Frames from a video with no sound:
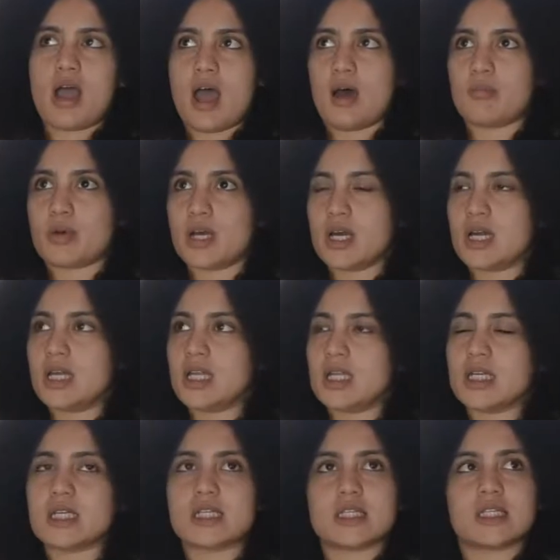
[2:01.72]

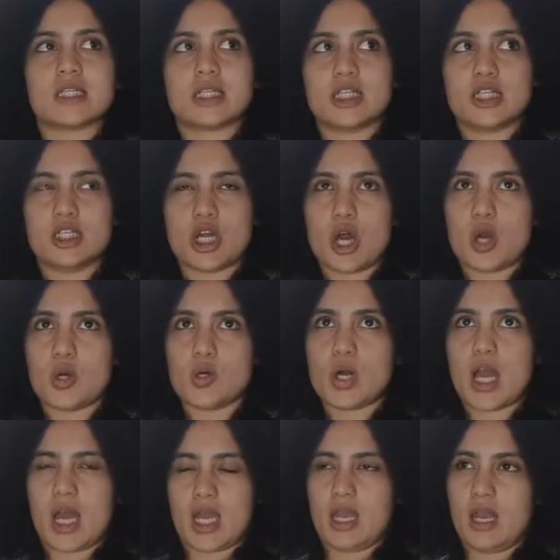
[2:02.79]
happened,
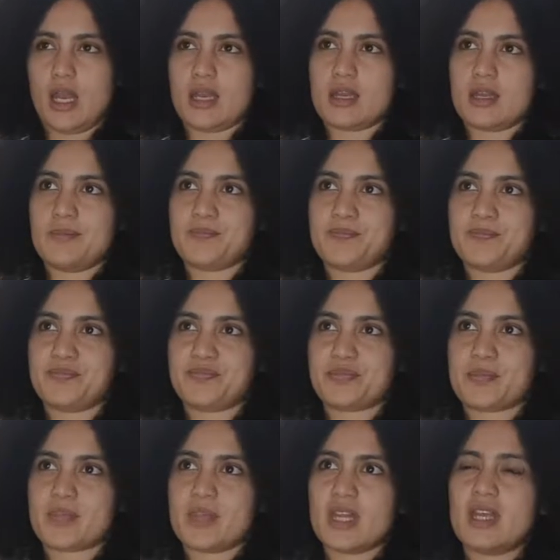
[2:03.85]
and
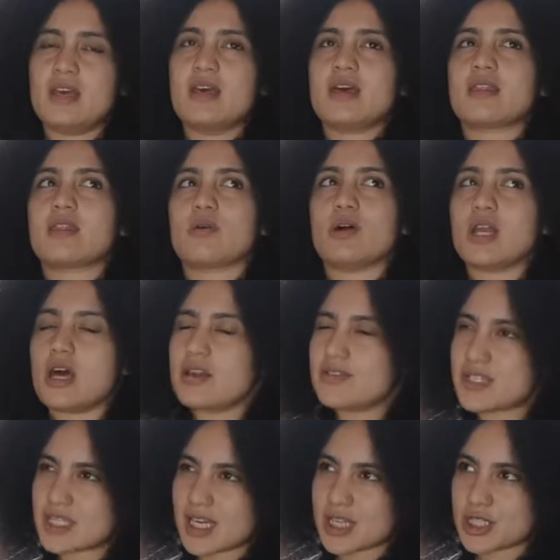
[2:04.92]
there were a lot of
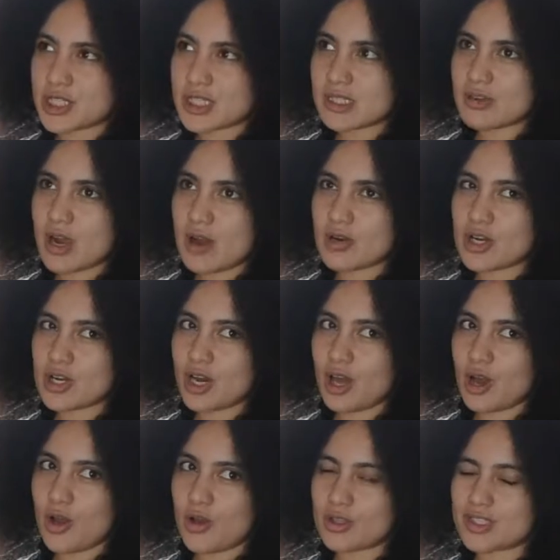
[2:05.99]
discussions around her
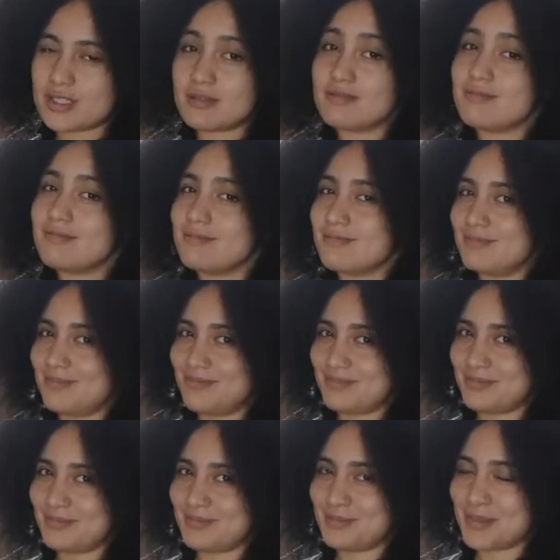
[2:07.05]
clothes,
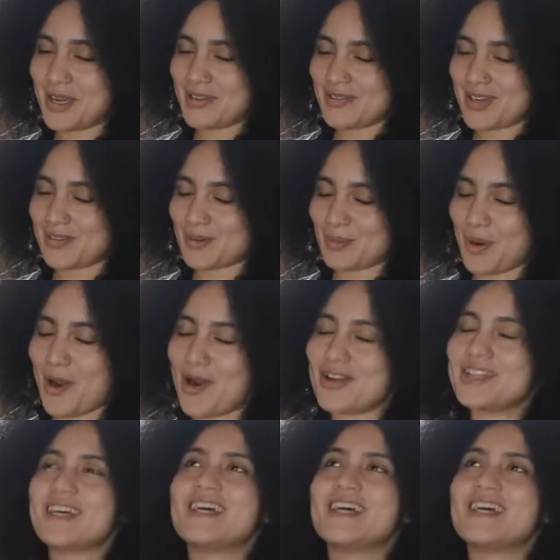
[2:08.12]
my favorite part.